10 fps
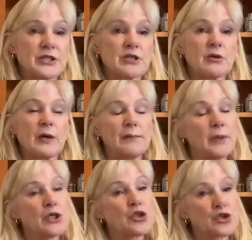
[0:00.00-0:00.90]
So I
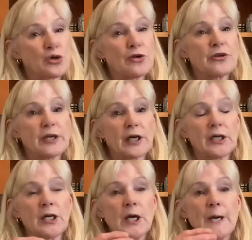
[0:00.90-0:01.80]
made sure that
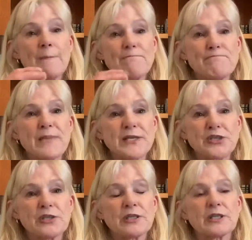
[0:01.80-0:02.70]
I
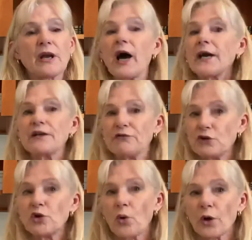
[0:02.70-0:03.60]
mentioned the kind
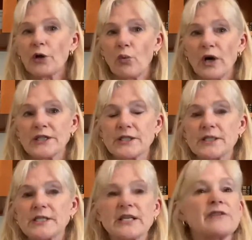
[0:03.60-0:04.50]
of door it was,
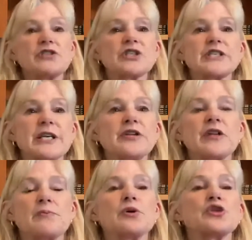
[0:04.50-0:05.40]
instead of just saying
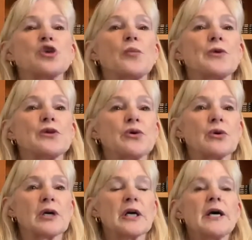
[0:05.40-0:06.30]
they pushed open the
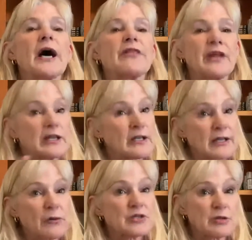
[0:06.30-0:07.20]
door. I think
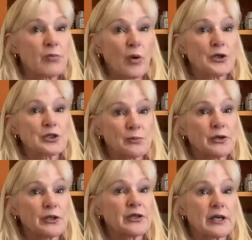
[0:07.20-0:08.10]
that was important to
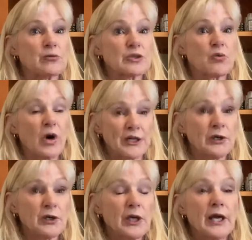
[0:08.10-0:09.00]
put in that it was
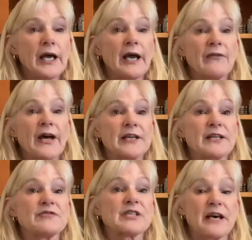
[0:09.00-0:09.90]
wire, and that
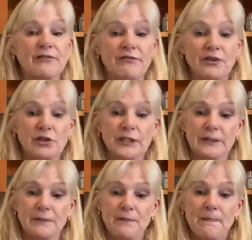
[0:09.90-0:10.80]
gives that
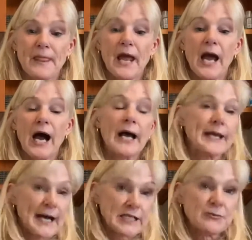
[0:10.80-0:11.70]
feeling. I
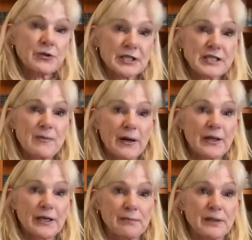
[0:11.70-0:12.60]
gasped when the smell
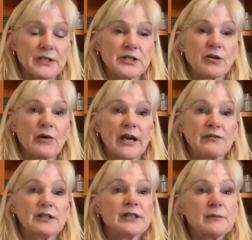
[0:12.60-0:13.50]
hit me. So we have
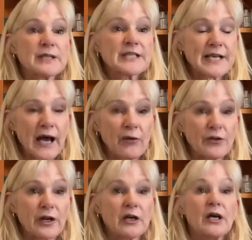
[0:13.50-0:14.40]
a little bit of
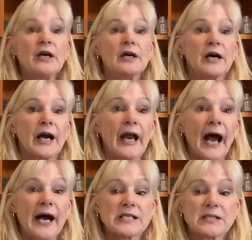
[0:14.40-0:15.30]
sound there, a
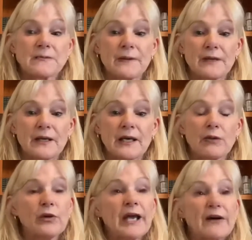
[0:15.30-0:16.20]
gasp,
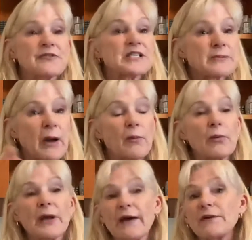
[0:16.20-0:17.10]
and we have the smell,
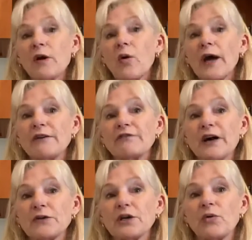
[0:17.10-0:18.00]
but we haven't quite
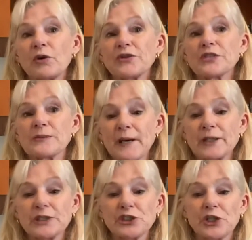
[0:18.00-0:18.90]
found out what the
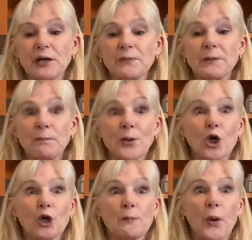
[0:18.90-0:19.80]
smell is yet. But
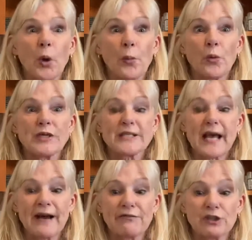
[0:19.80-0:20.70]
bird poop was
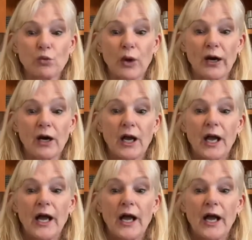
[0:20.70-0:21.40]
everywhere.